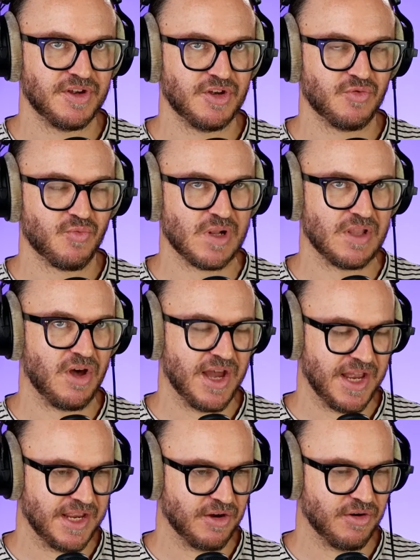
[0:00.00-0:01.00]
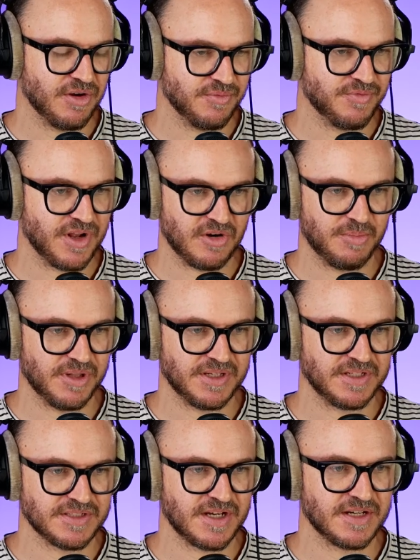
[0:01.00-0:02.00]
rely on
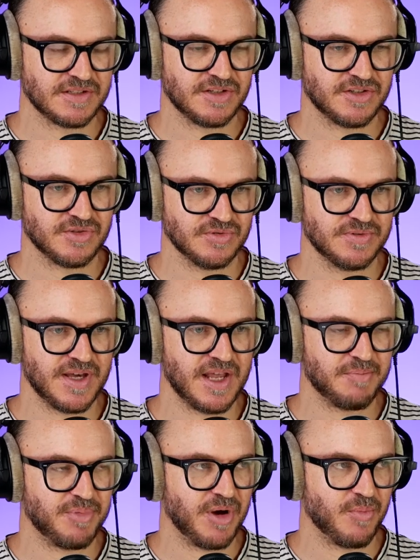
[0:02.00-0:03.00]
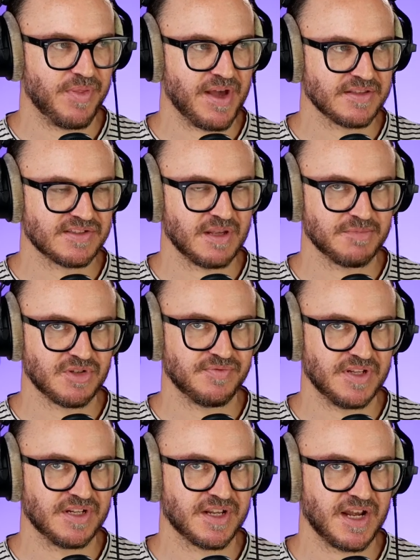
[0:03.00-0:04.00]
vulnerability data to do that, but without some sort
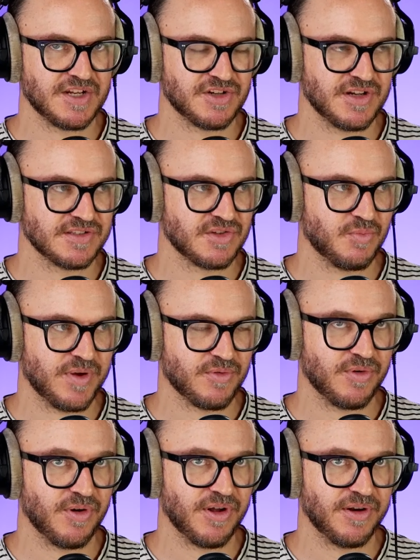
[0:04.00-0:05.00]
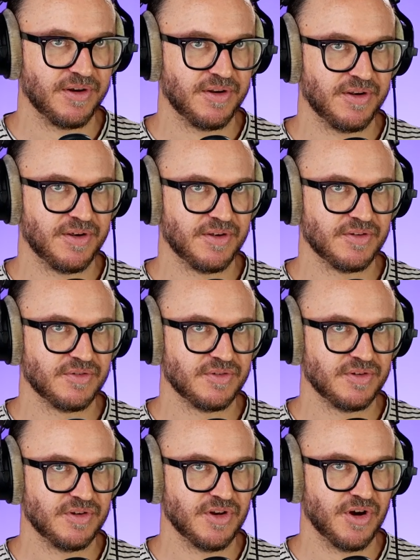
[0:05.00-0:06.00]
of indication as to whether or not,
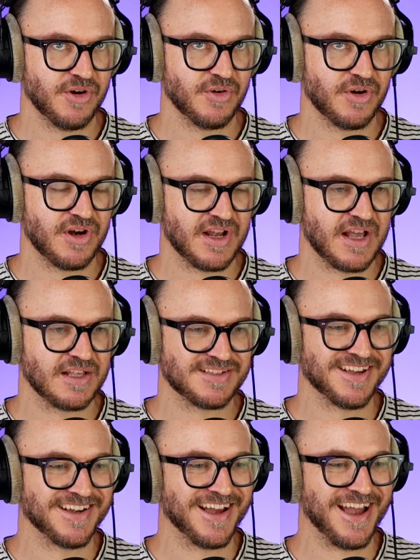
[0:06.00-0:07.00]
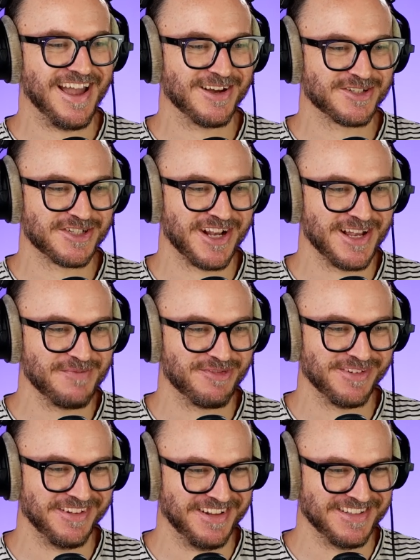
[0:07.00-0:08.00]
as how
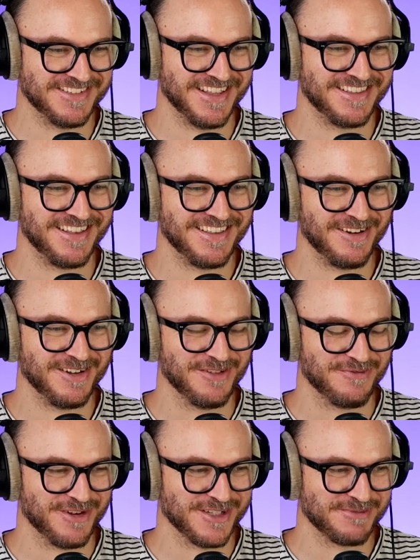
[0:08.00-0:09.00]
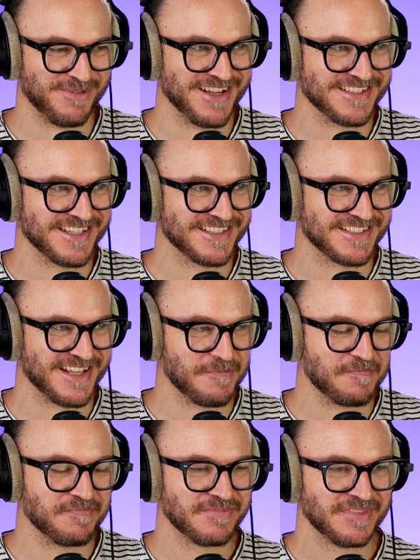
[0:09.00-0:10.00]
shameful it is that they're there in the first place. It's
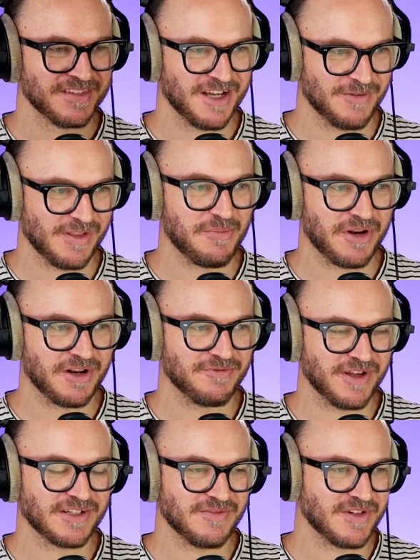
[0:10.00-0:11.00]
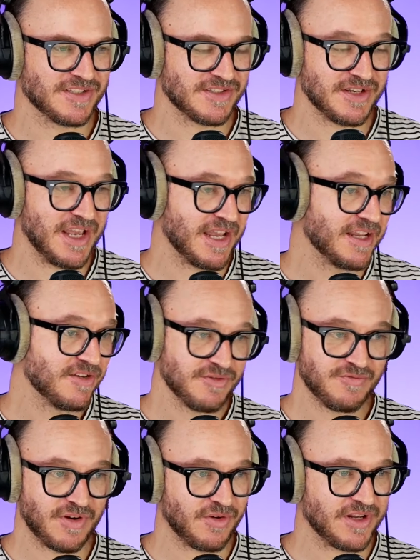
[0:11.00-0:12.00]
of limited effectiveness. So yeah,
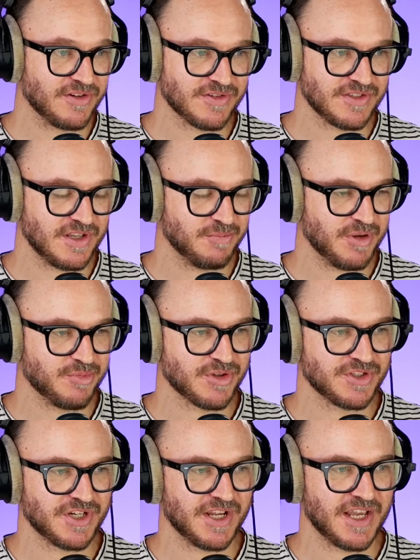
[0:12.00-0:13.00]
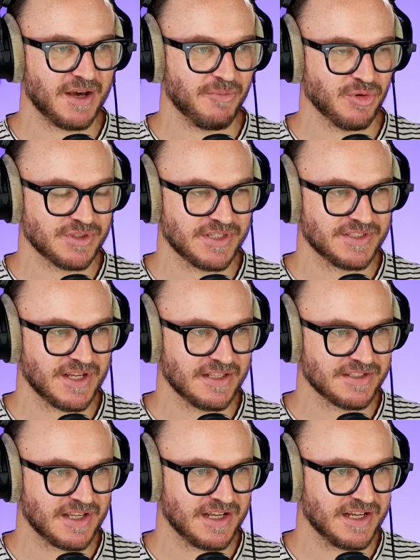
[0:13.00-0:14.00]
very interesting. People can check out more
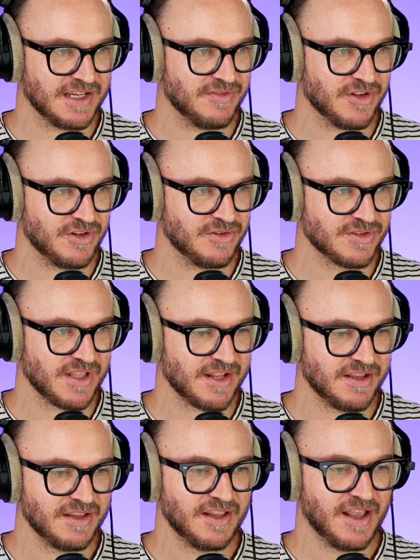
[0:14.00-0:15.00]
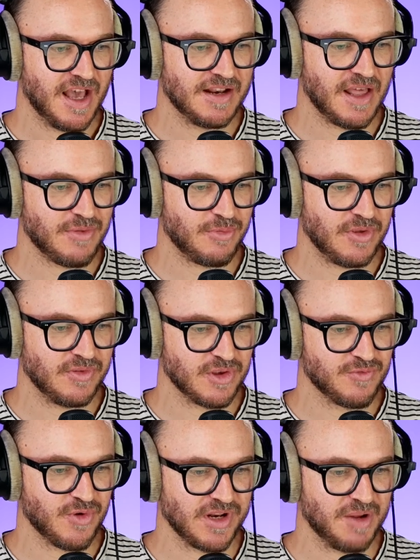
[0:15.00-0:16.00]
details in the newsletter. Another thing that
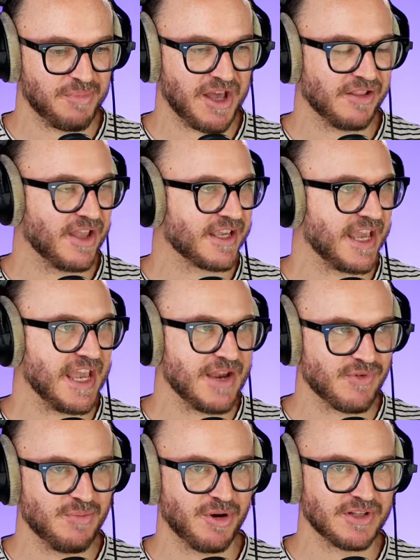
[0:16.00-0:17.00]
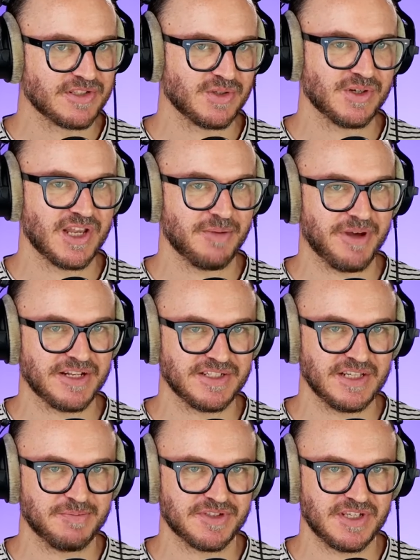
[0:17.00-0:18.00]
you've written about, everybody's talking about
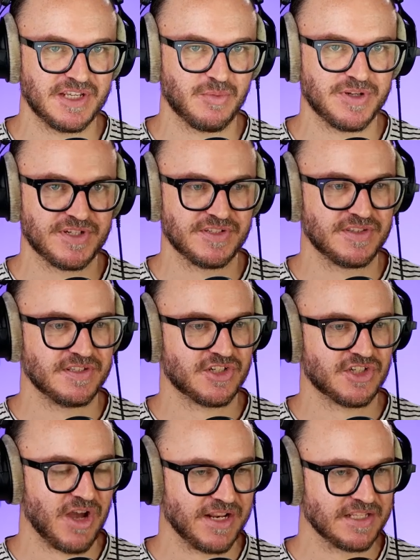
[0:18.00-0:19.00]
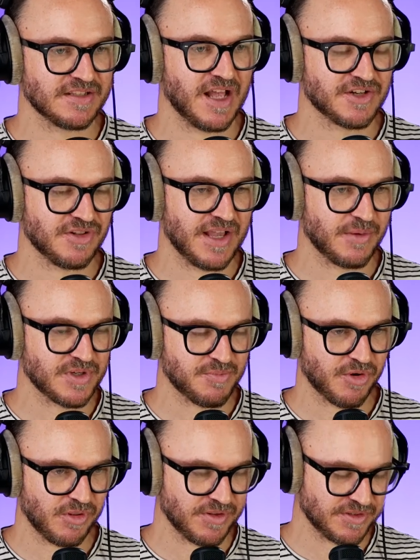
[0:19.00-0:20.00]
DeepSeek, which is this Chinese large language
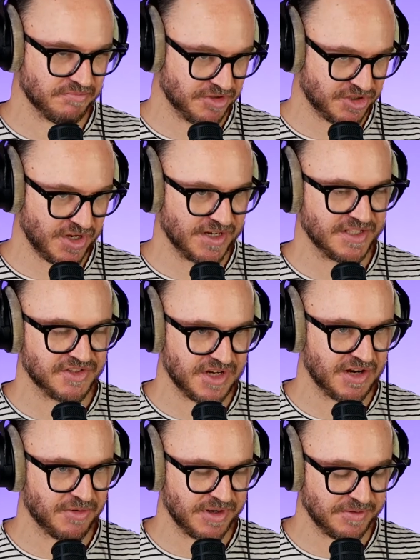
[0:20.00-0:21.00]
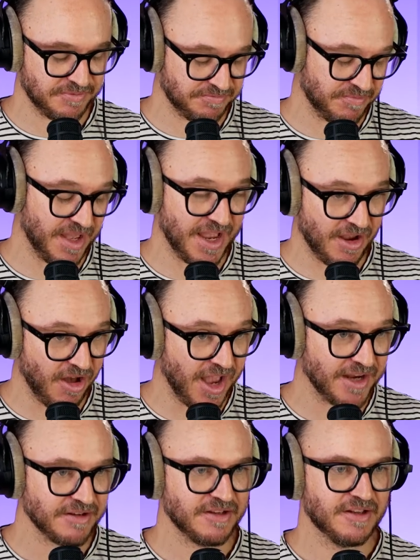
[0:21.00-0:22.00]
model, the Chinese generative
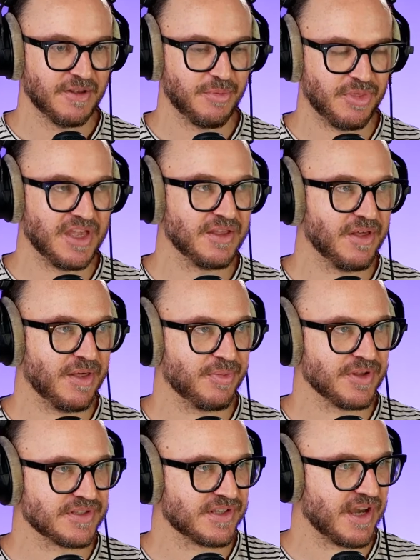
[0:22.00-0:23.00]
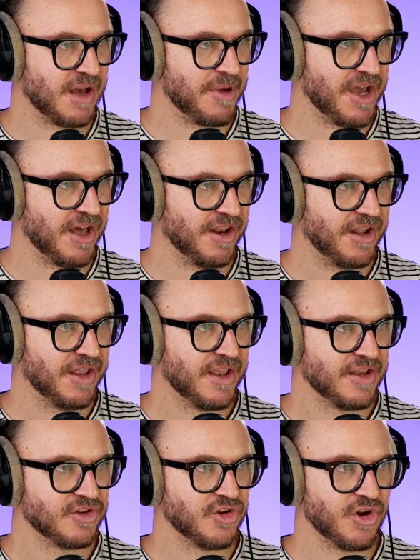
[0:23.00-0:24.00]
AI thing that's come out.
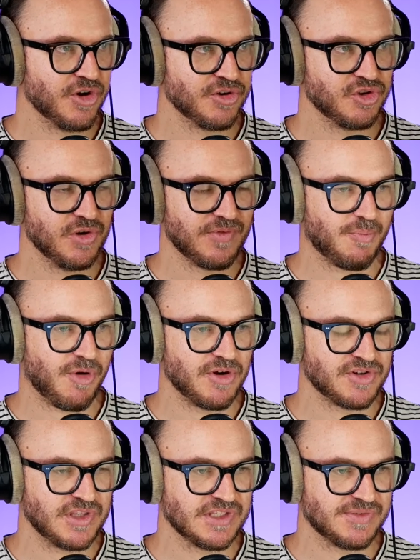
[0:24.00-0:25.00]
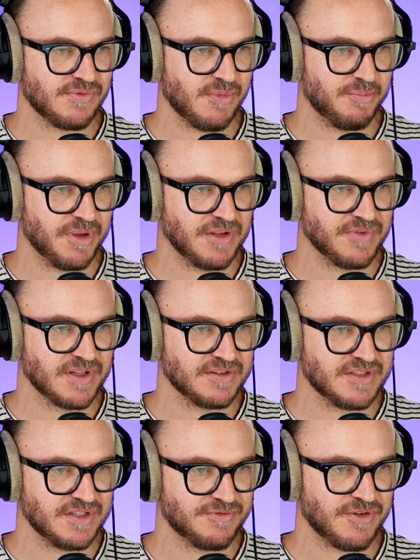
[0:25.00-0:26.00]
You've approached this from a bit of a
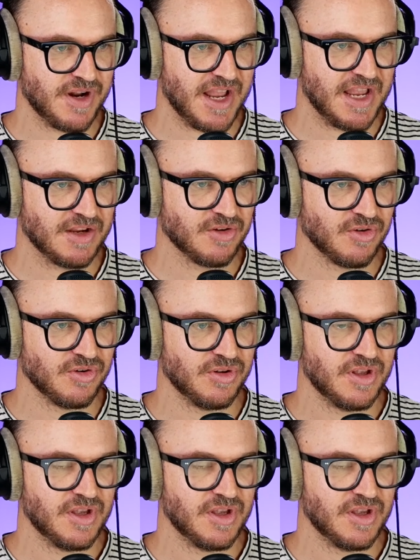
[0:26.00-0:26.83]
different angle.